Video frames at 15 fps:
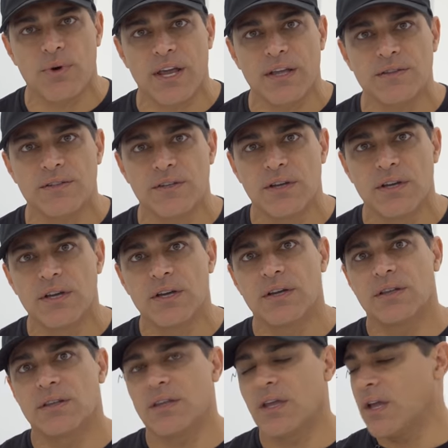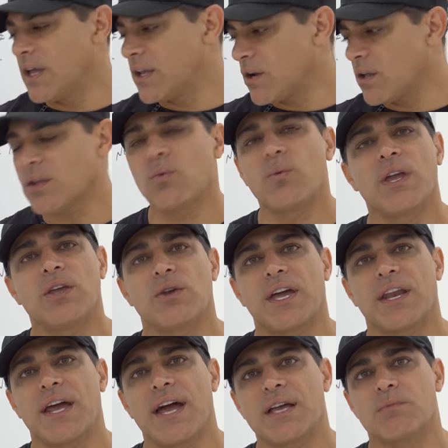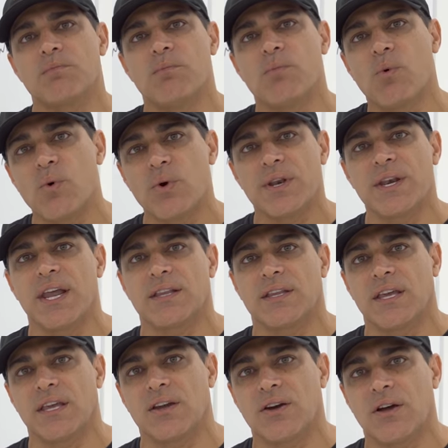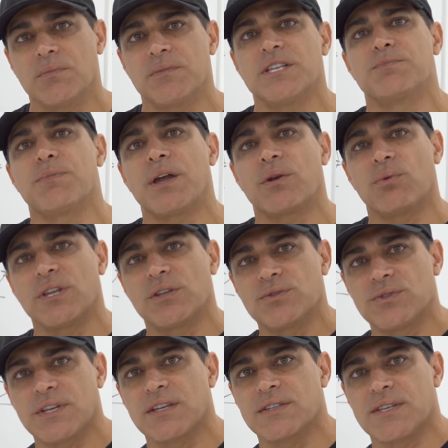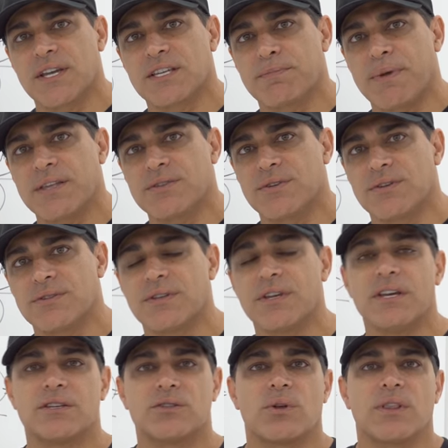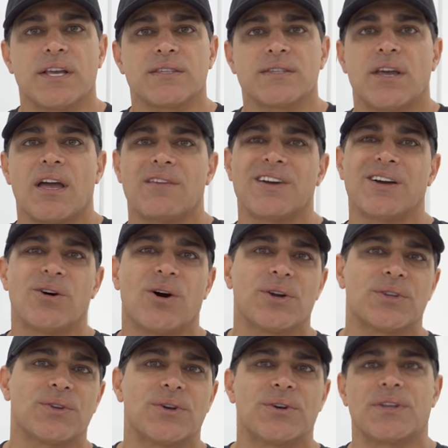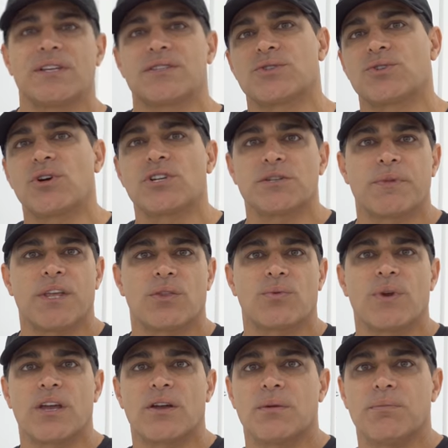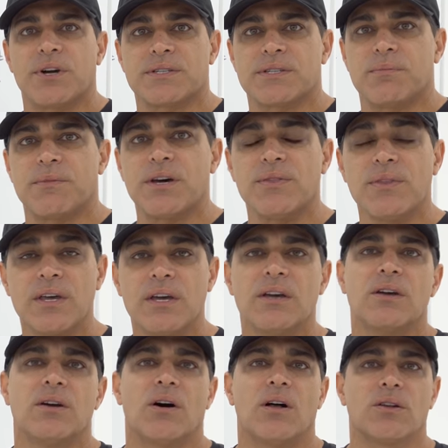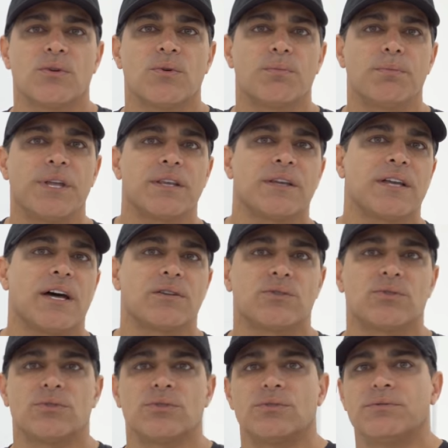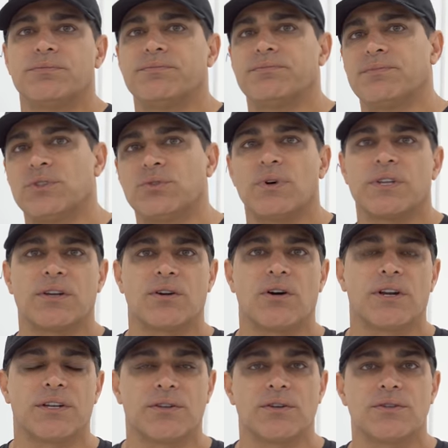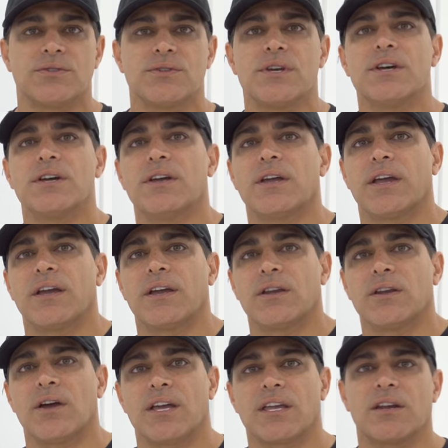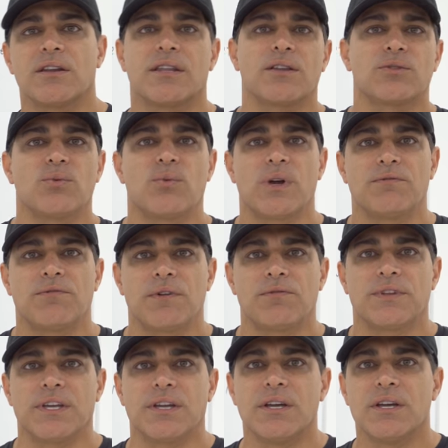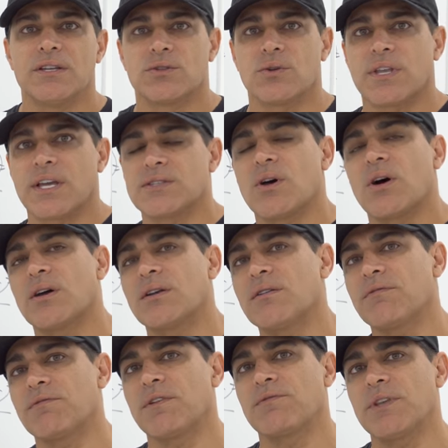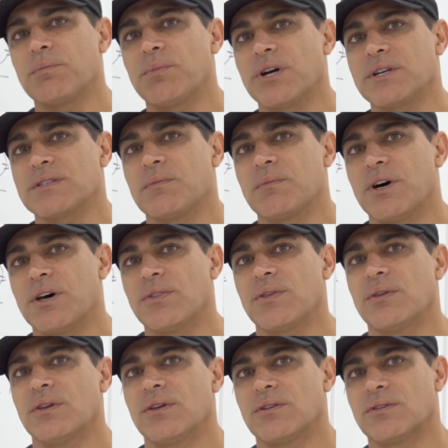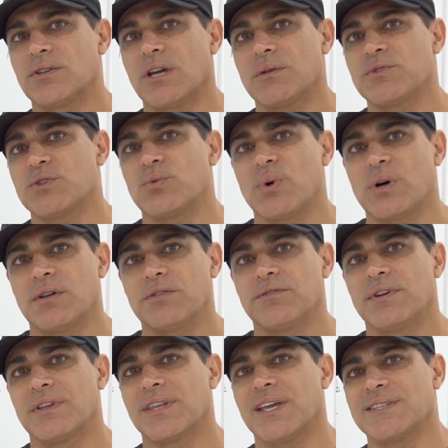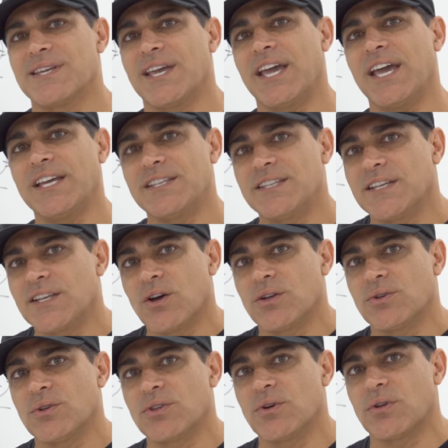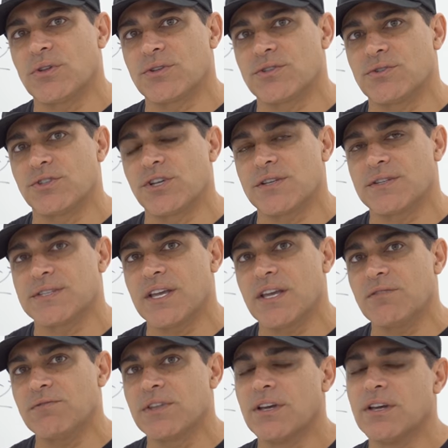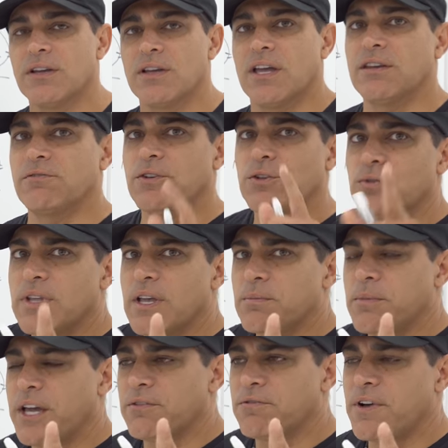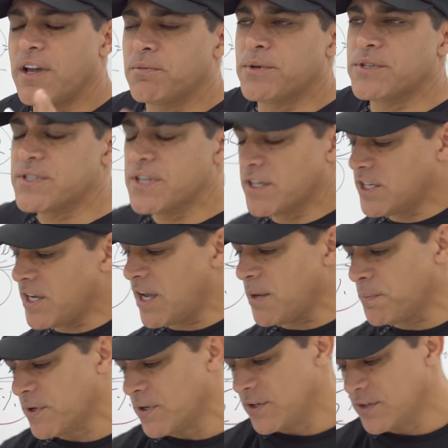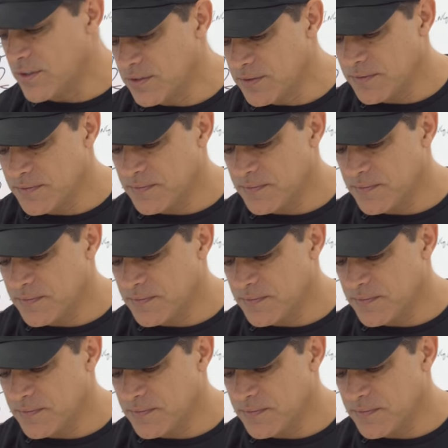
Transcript: rent, another way you can add more net income is by reducing its expenses. So let's say I have a gardener that's charging me $300 a month. I'll go bid it out to two other gardeners and I get it down to $150. So that's $150 a month times 12, that's $1,800 you just saved. And if you do that by a 5% cap,